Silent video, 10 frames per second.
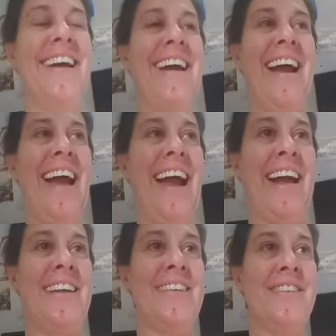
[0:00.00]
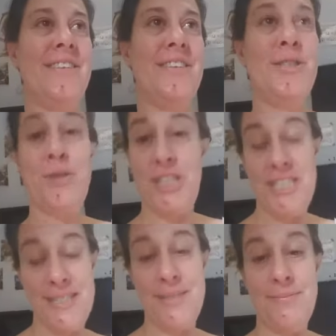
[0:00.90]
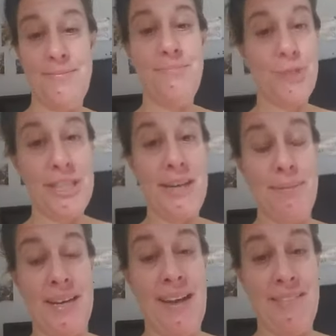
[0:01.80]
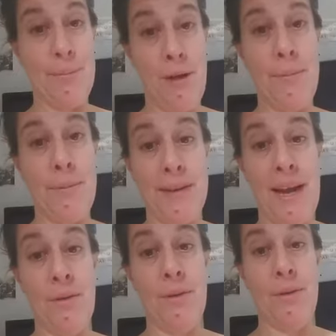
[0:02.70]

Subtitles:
And so she's really been having a problem now